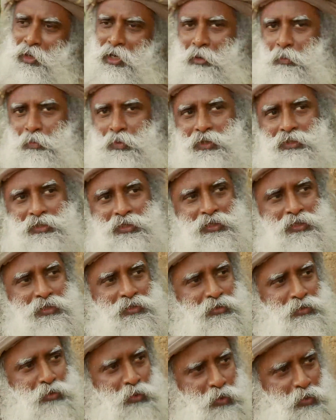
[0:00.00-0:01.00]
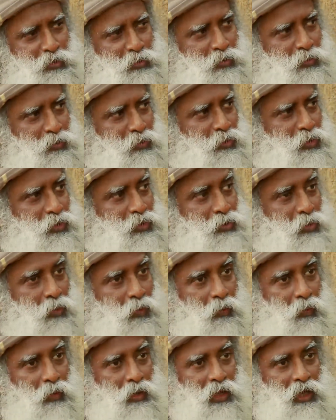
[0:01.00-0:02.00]
when a person is going through his
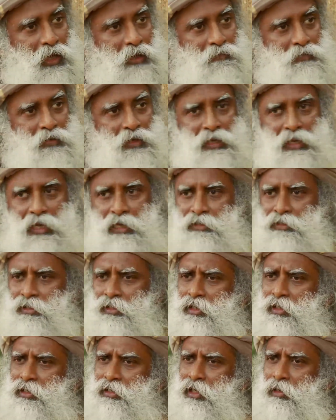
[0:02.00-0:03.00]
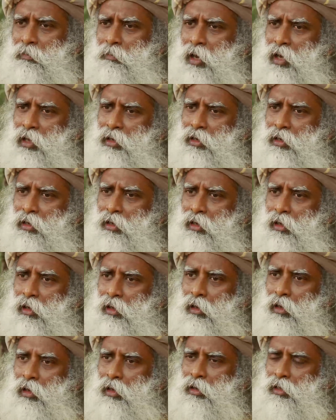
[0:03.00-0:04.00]
whole life in an accidental manner,
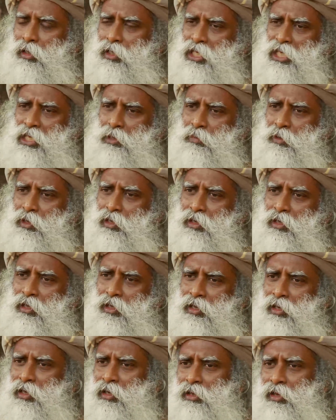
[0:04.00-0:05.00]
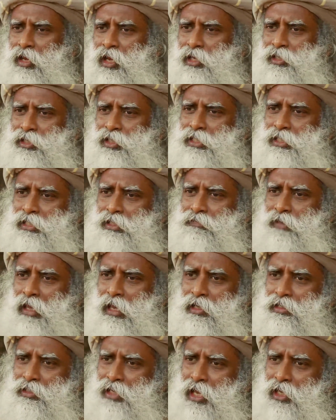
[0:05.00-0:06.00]
he being in a great sense of
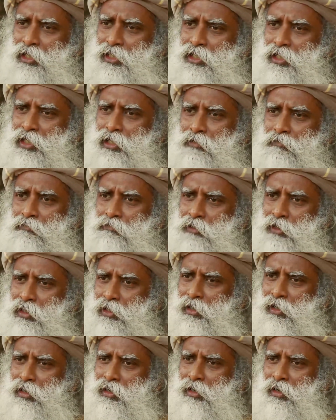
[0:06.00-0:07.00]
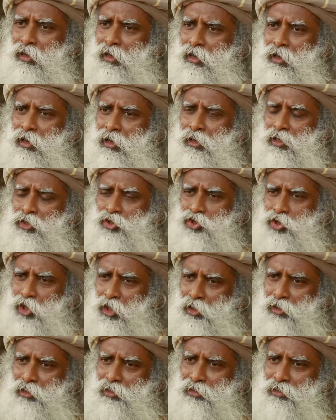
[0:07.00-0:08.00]
anxiety, fear,
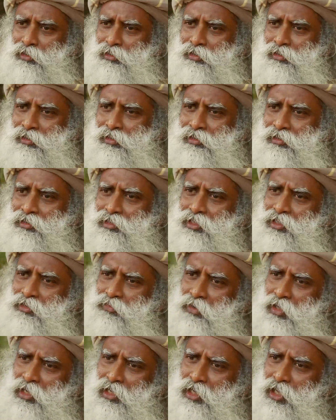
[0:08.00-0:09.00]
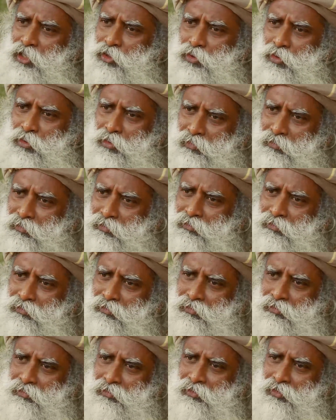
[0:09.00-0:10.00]
struggle is very natural.
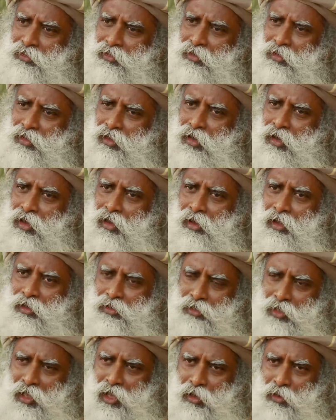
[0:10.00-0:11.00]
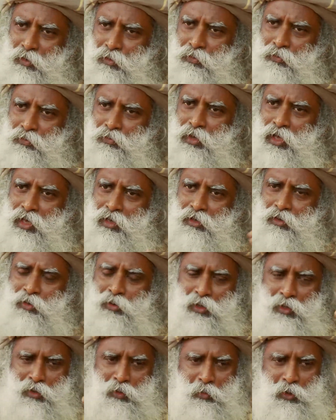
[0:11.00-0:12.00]
And now we are
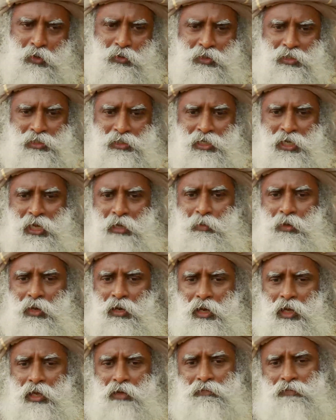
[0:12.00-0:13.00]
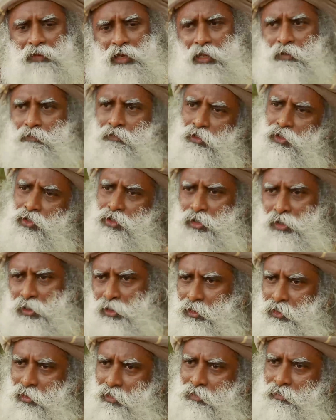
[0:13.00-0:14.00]
going about describing life, life is
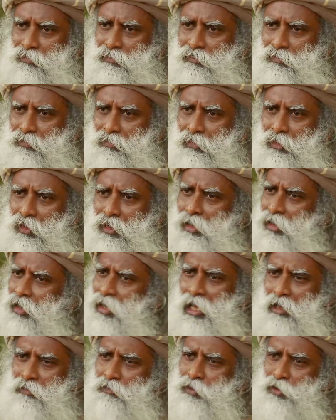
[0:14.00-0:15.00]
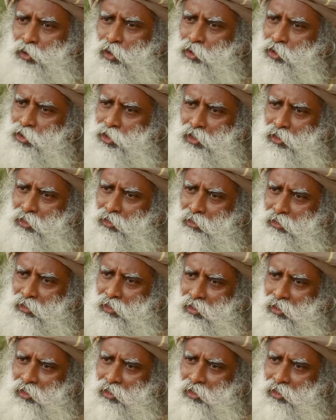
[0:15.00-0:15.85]
struggle. Life is not struggle.